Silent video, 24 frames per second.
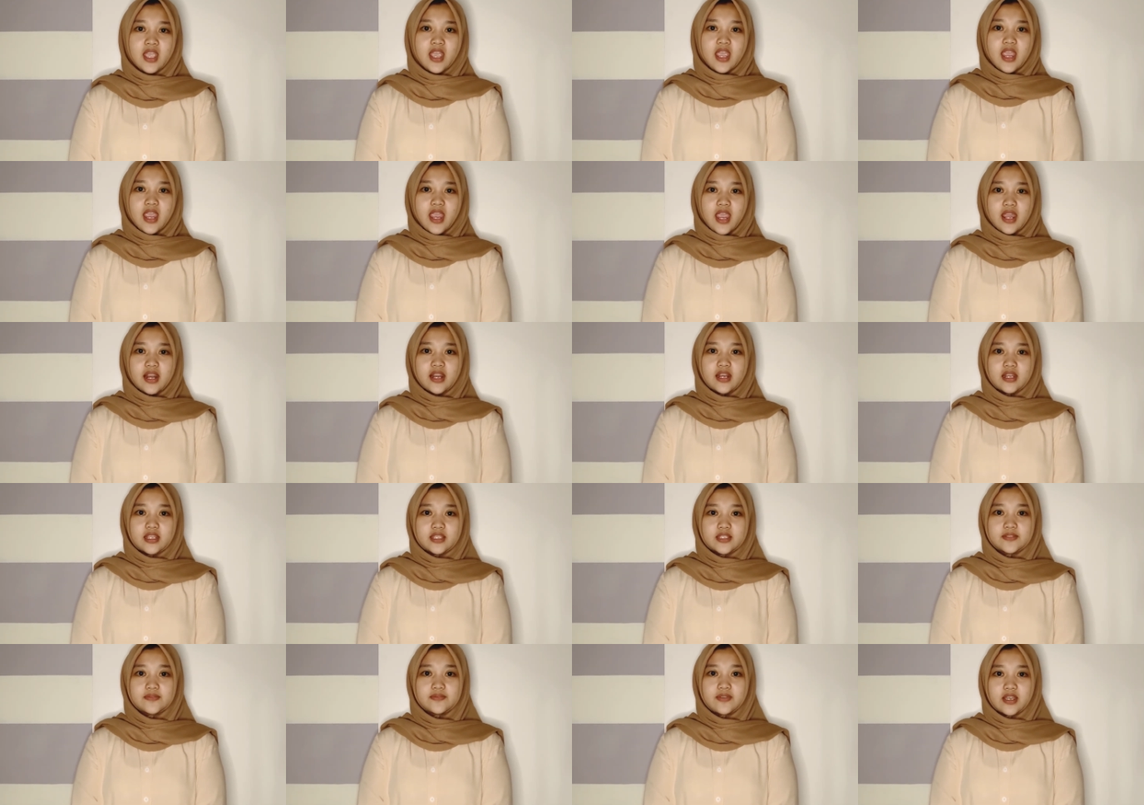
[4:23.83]
and
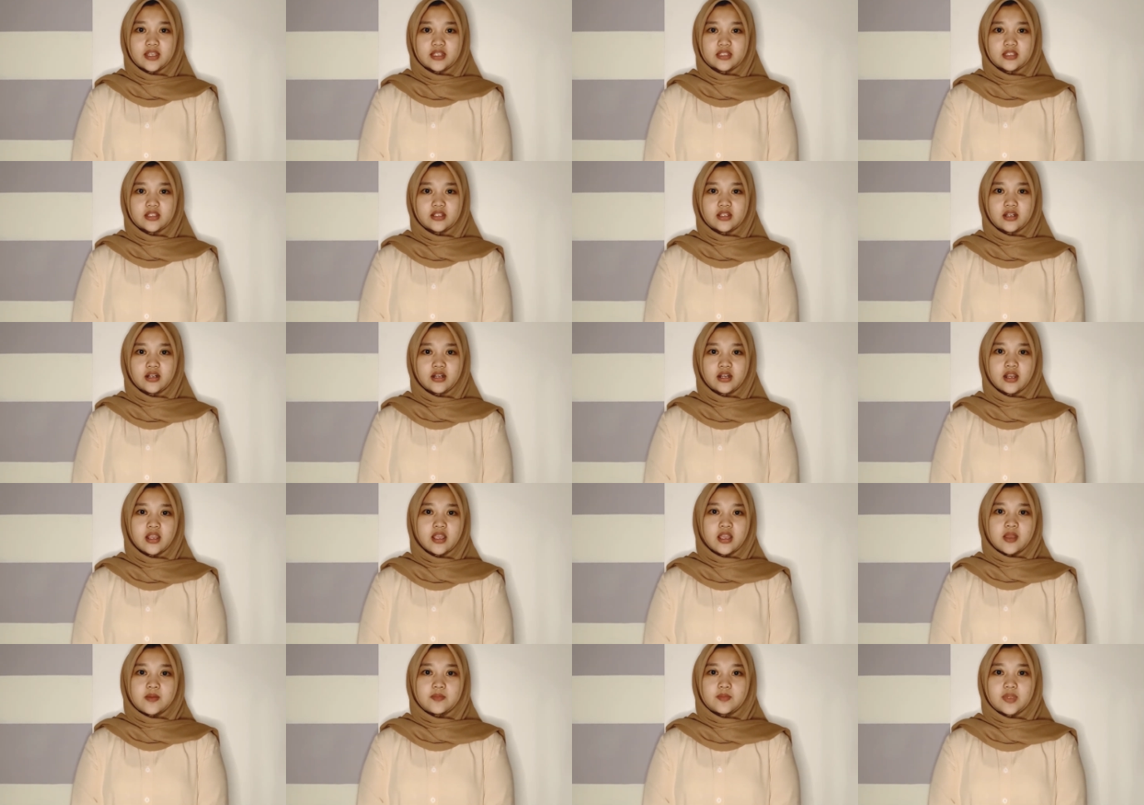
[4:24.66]
risk factor
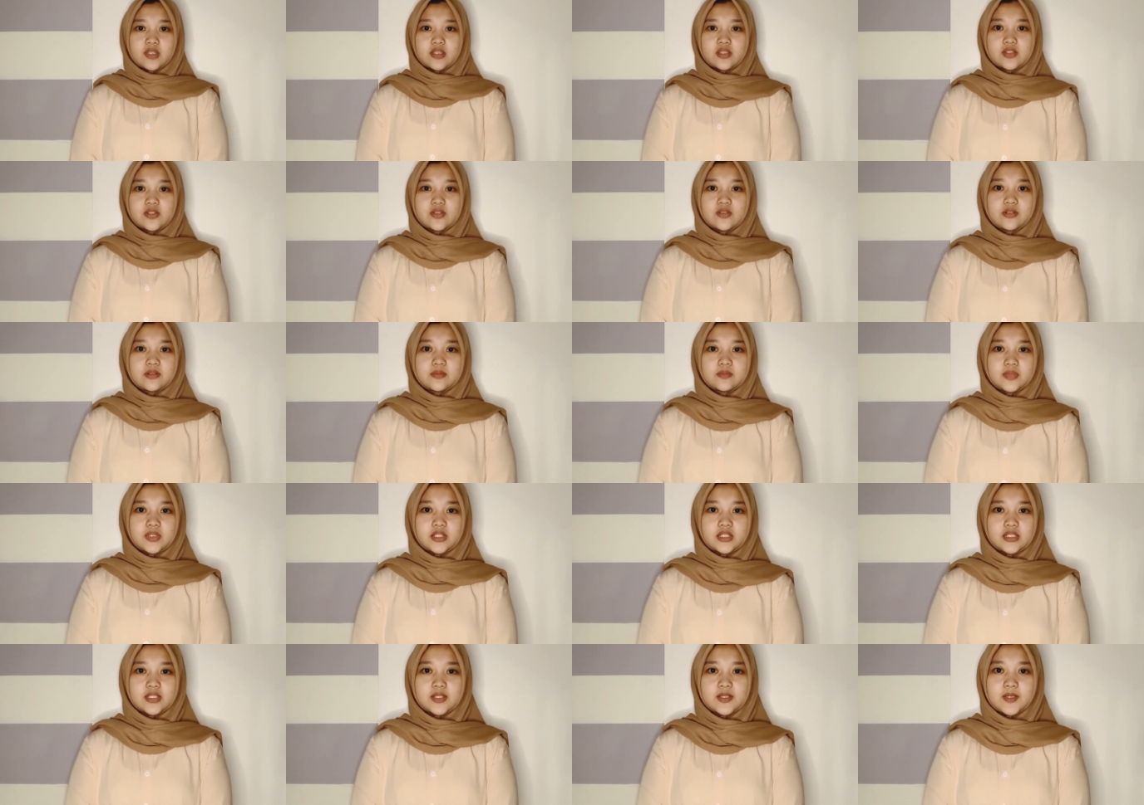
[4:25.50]

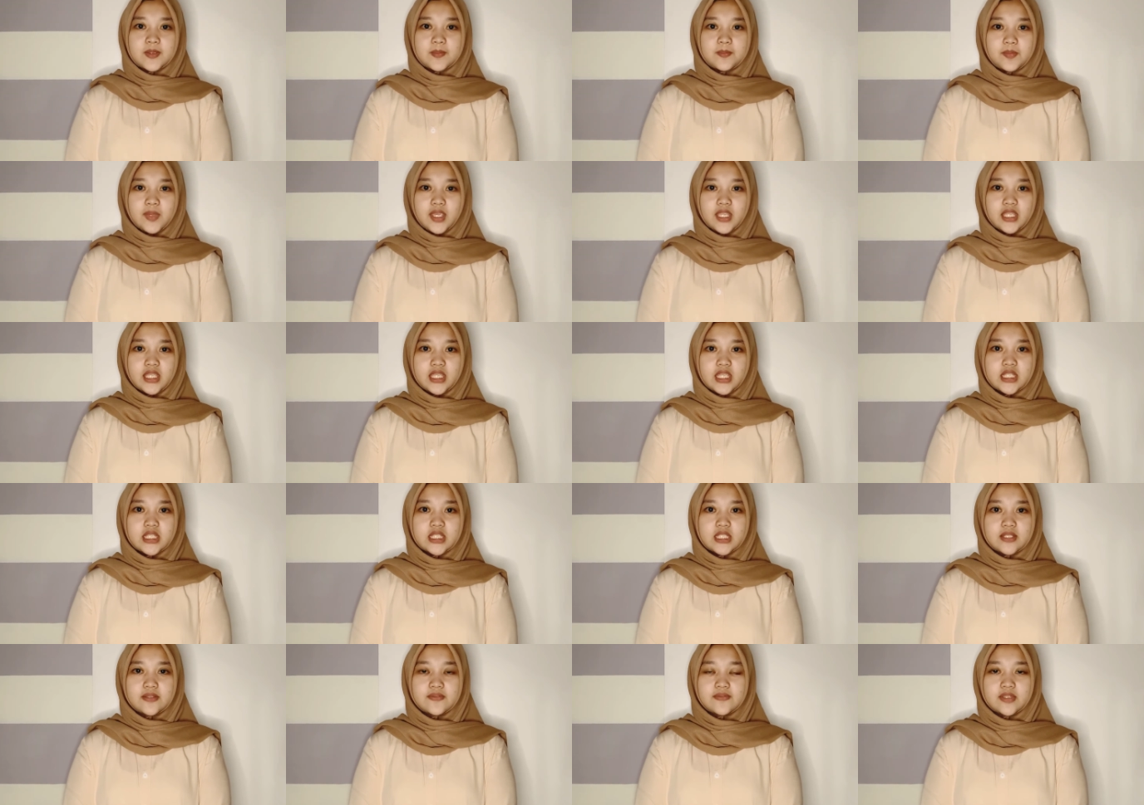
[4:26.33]
measurements make it
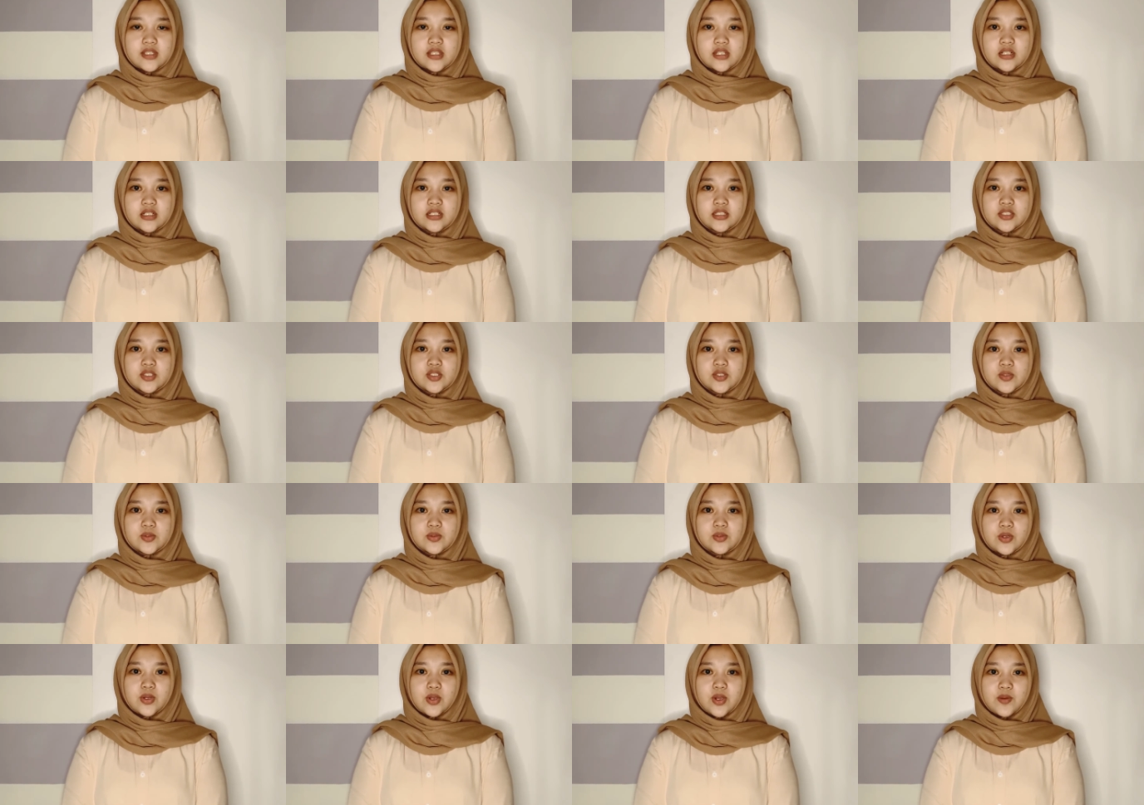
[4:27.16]
difficult to
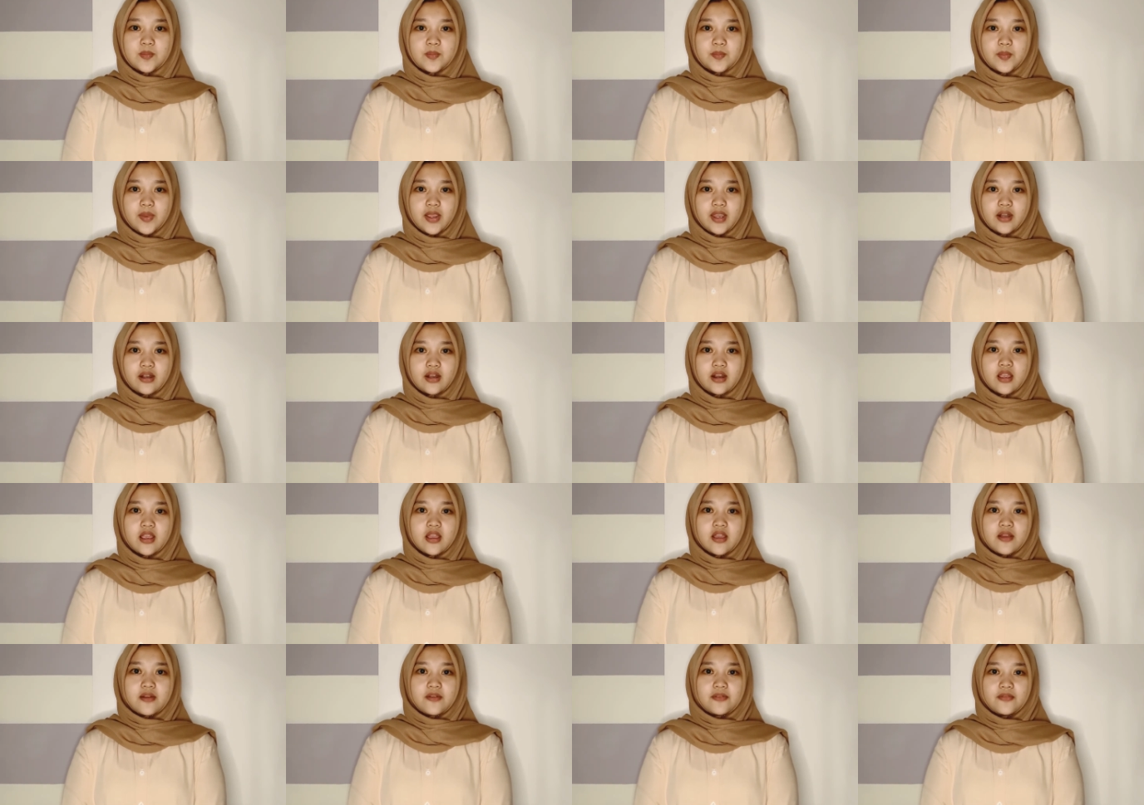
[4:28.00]
compare
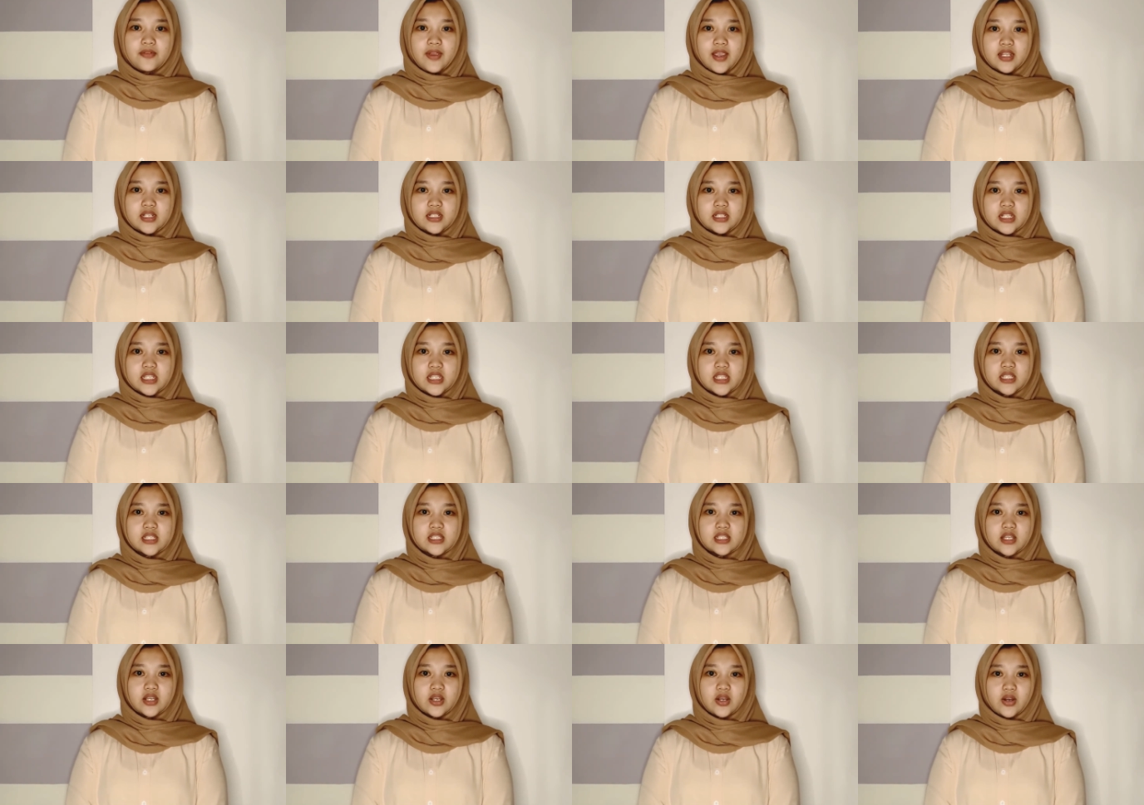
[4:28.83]
findings
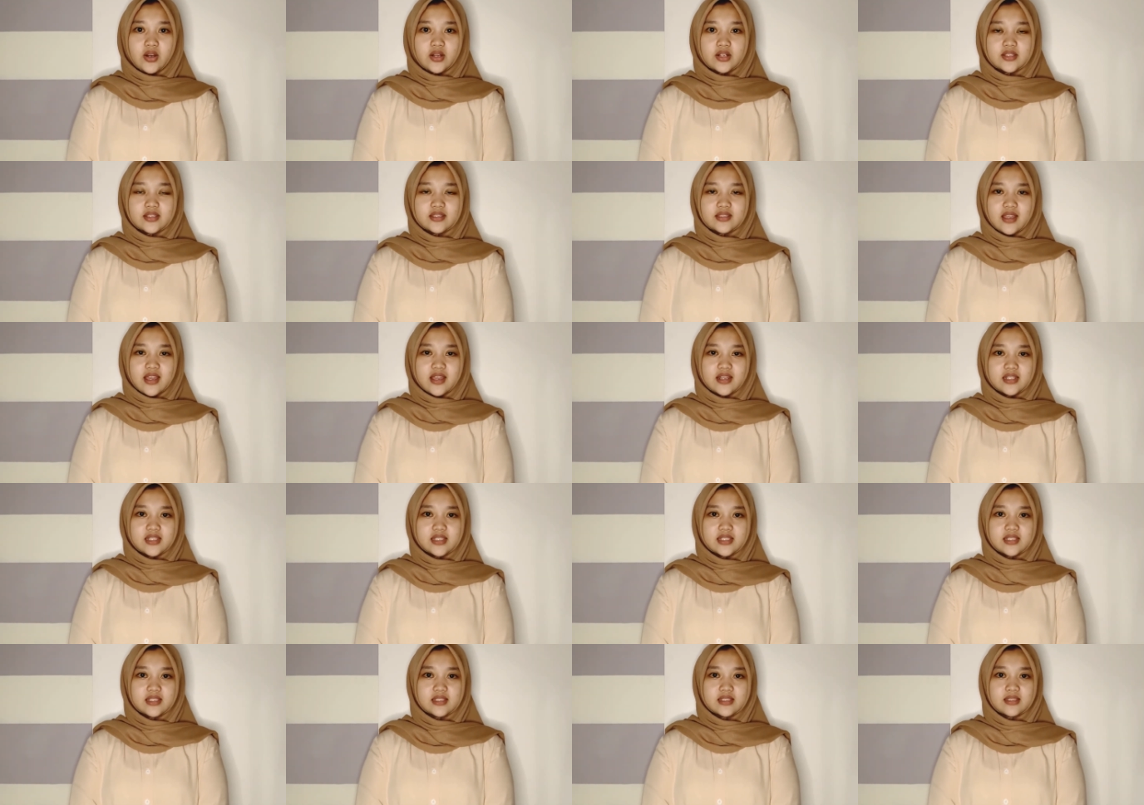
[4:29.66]
across
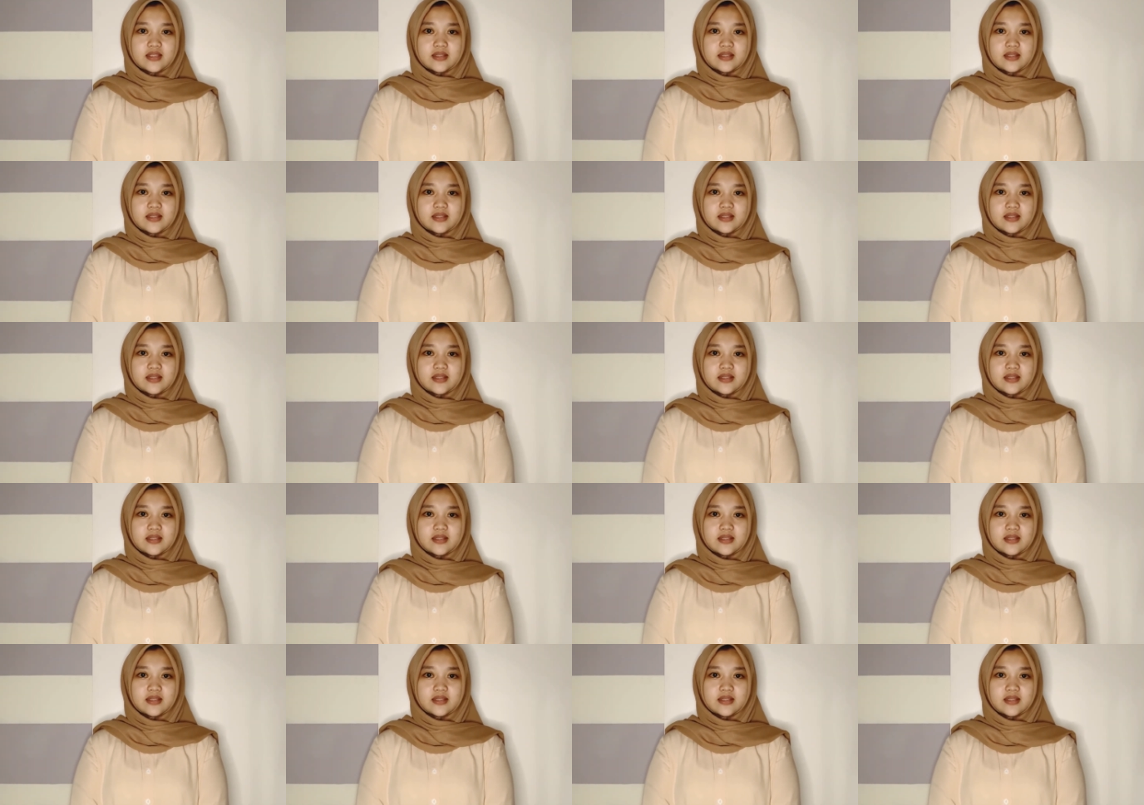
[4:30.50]
studies.